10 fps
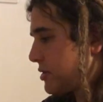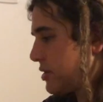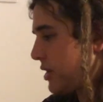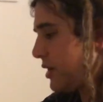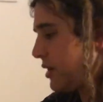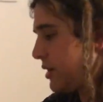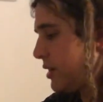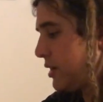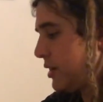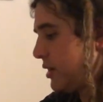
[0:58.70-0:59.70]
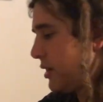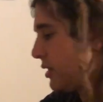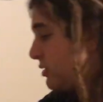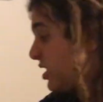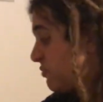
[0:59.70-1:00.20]
Australia
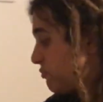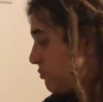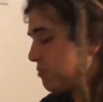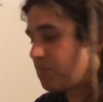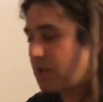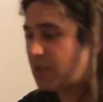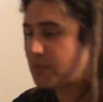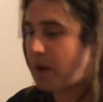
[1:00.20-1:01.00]
just kids